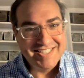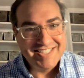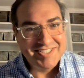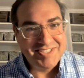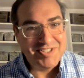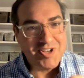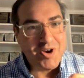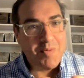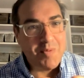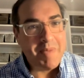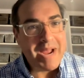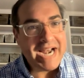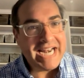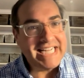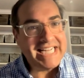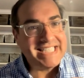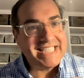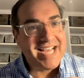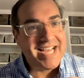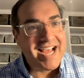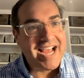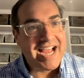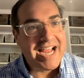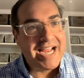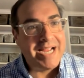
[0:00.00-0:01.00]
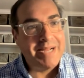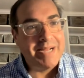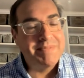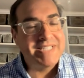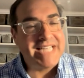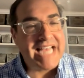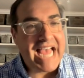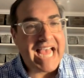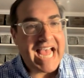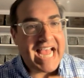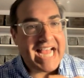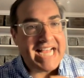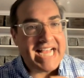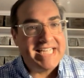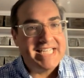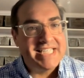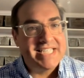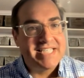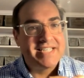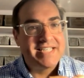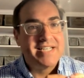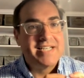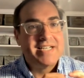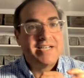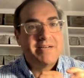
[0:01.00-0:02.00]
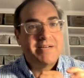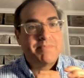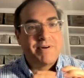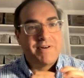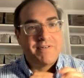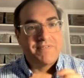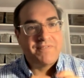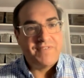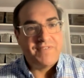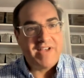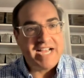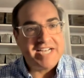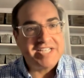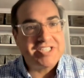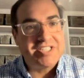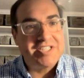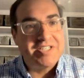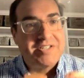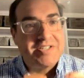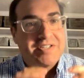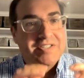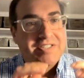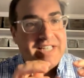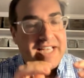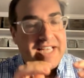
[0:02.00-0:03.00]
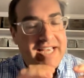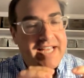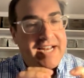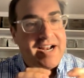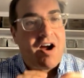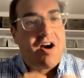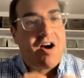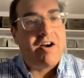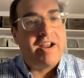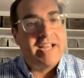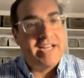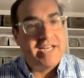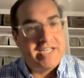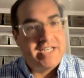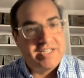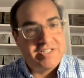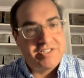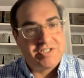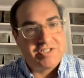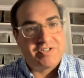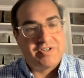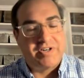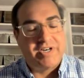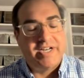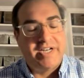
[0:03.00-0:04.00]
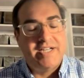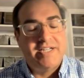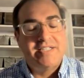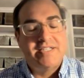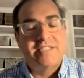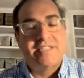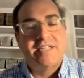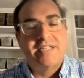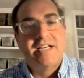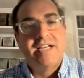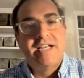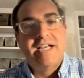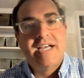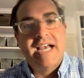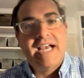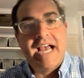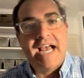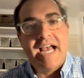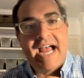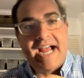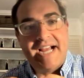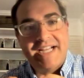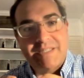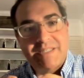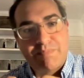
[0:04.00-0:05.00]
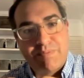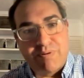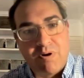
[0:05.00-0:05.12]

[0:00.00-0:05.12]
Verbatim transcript: So many times as professionals in our industries as